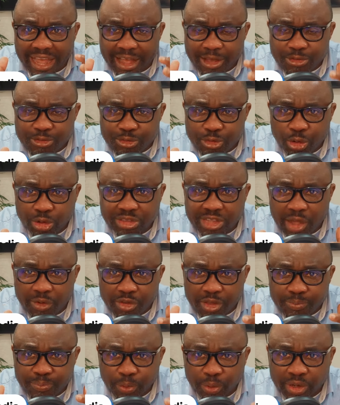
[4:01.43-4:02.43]
effort that
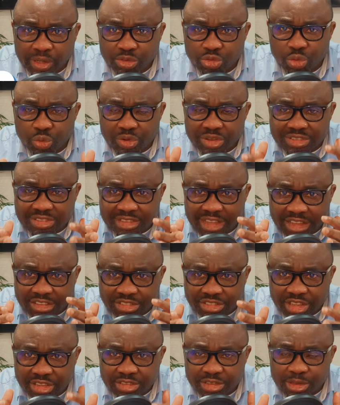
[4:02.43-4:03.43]
we put into
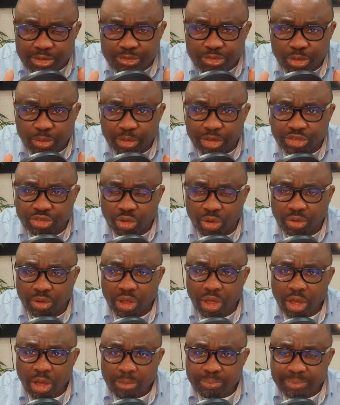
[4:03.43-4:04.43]
research this
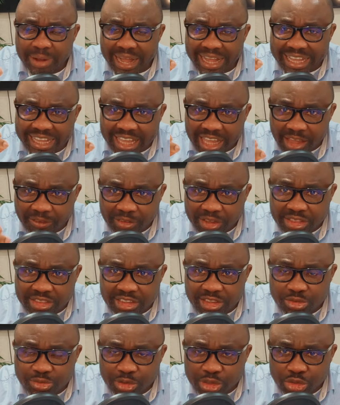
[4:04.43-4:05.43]
information by giving
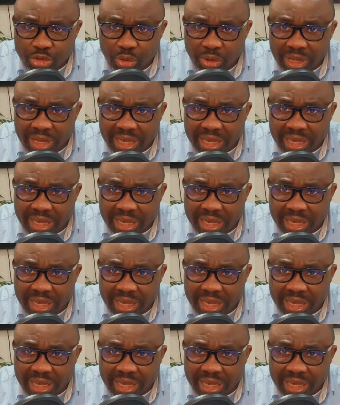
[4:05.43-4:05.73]
this video a